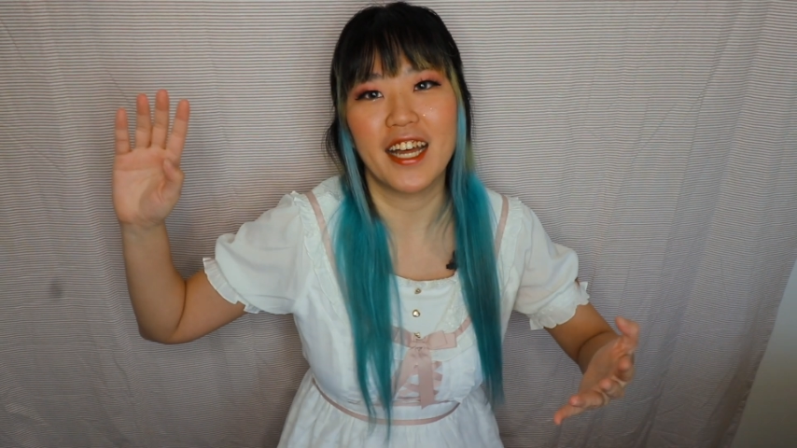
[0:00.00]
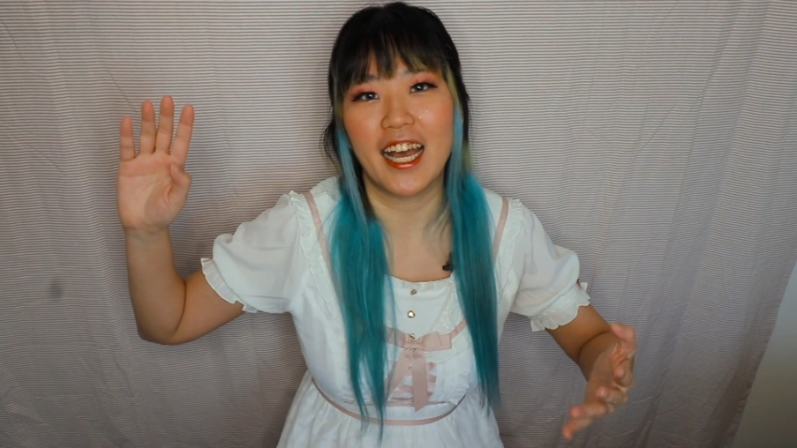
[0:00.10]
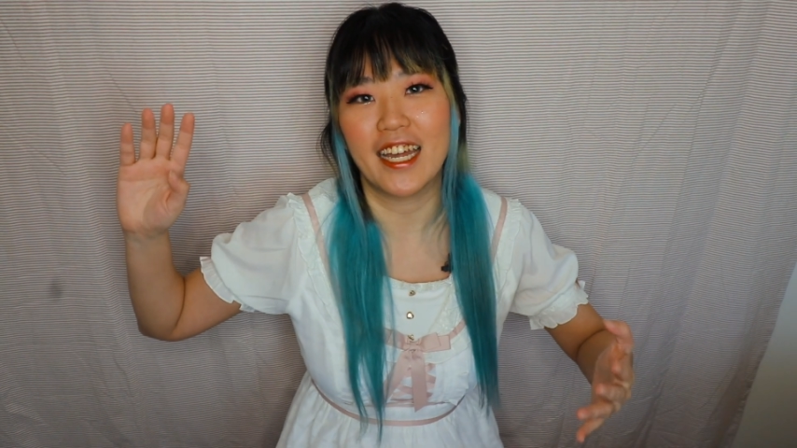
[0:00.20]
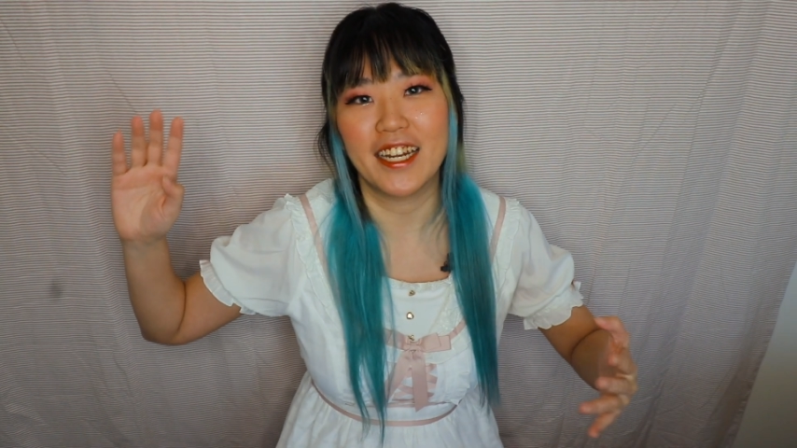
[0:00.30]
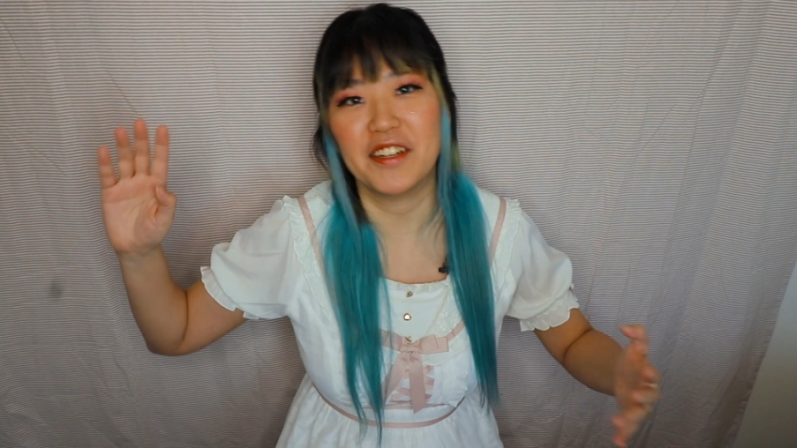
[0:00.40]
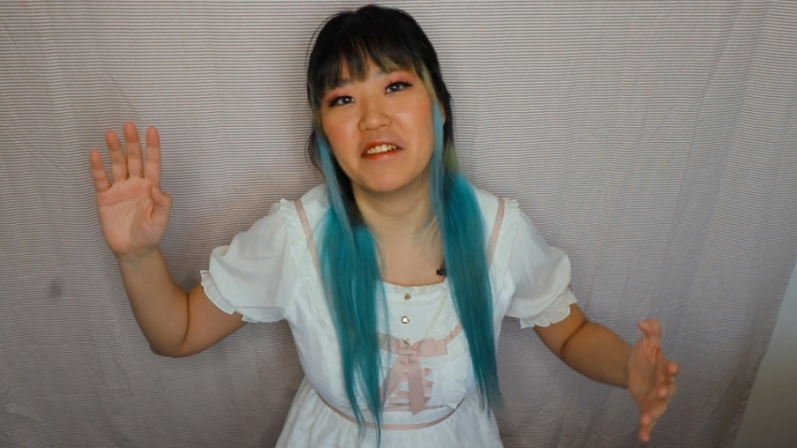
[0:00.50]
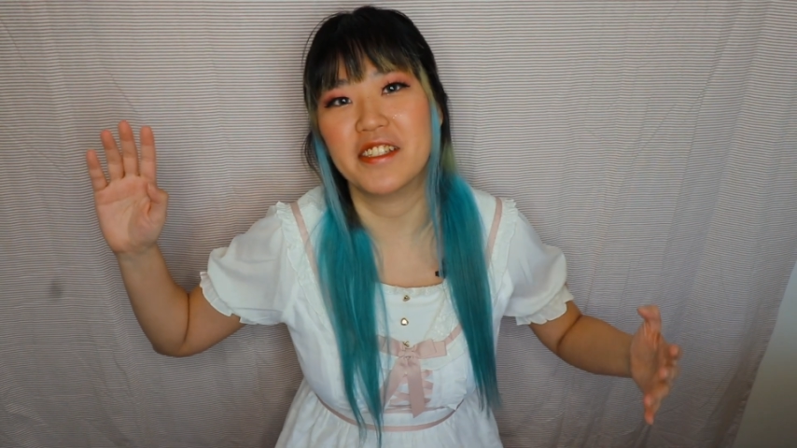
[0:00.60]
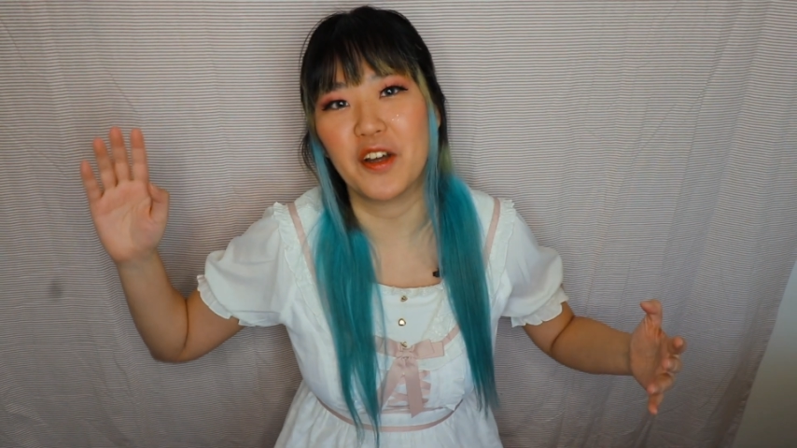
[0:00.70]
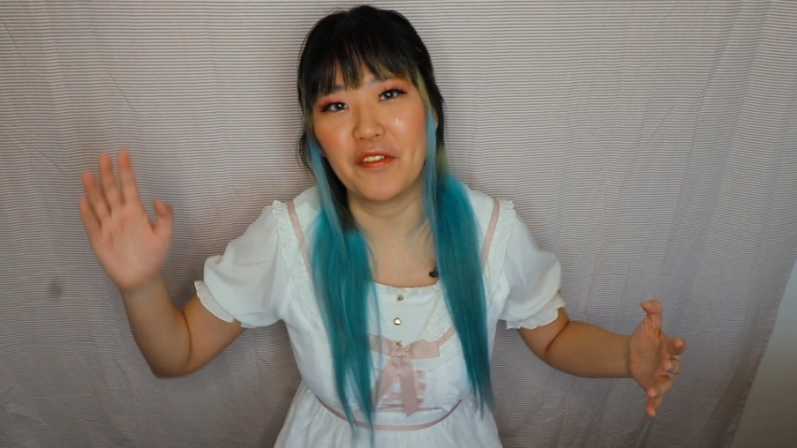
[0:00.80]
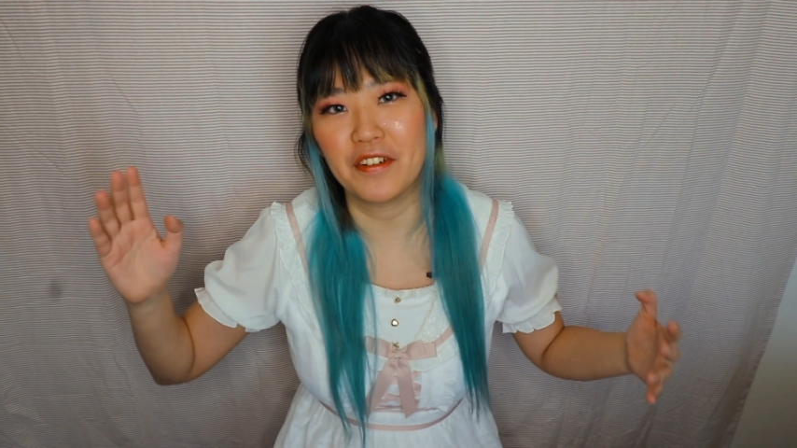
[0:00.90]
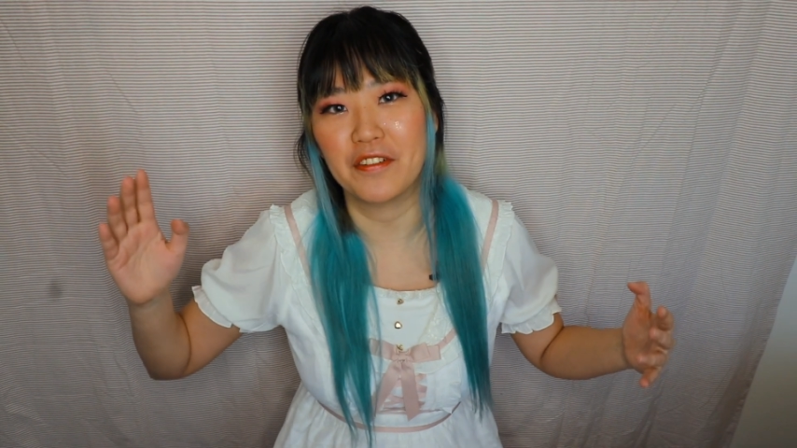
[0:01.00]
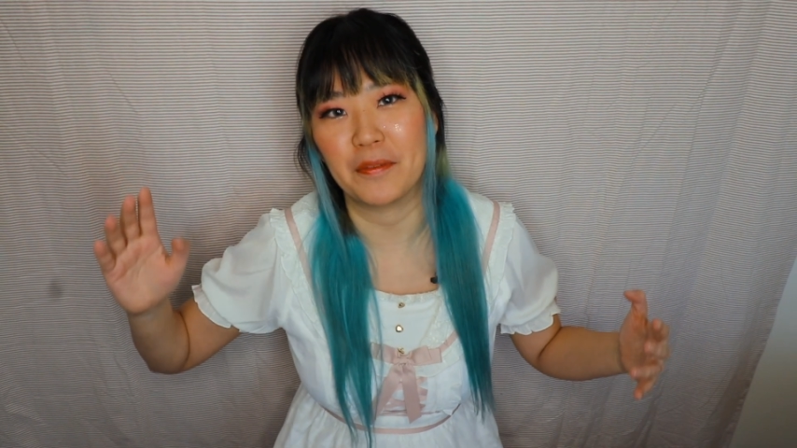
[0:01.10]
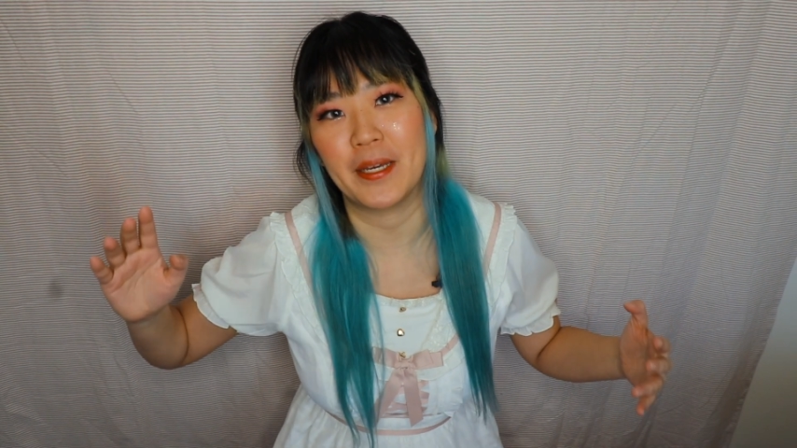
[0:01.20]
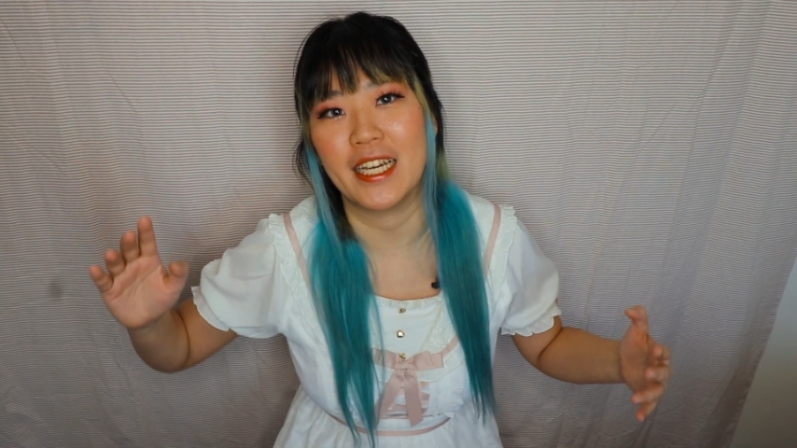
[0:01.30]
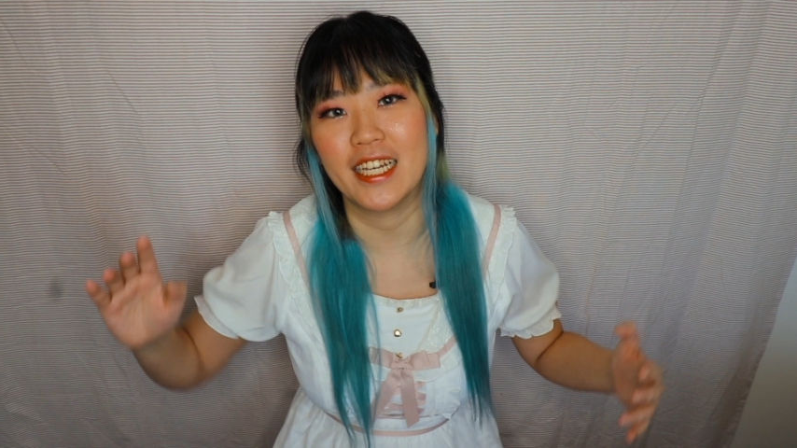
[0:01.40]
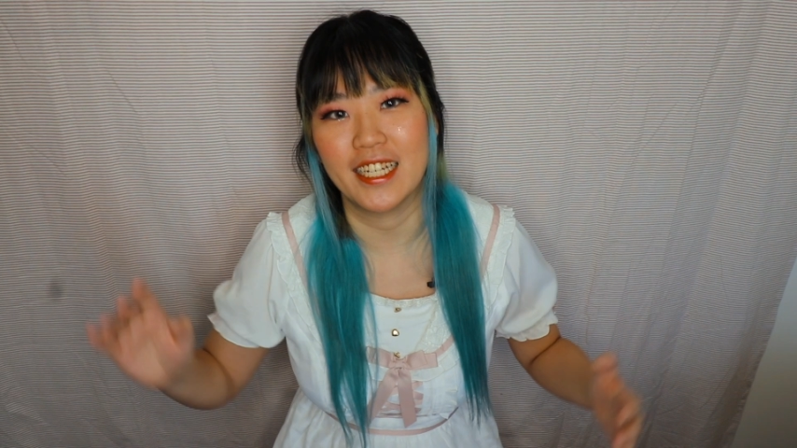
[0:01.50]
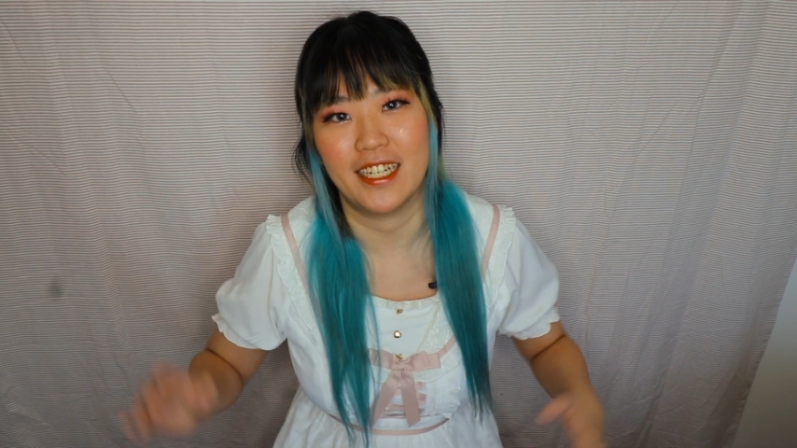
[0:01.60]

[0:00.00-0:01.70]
and I knew it was over for me,